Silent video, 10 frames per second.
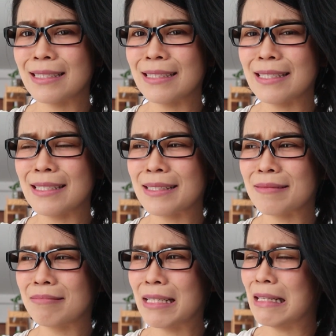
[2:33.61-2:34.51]
this
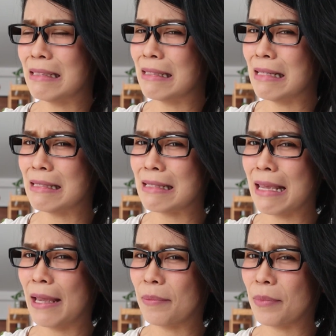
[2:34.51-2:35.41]

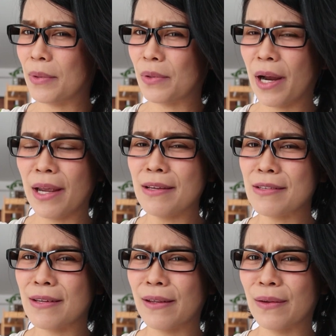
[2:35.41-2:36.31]
can't be
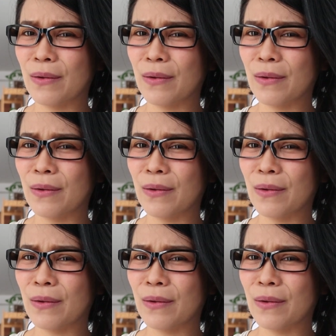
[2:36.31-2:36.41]
right.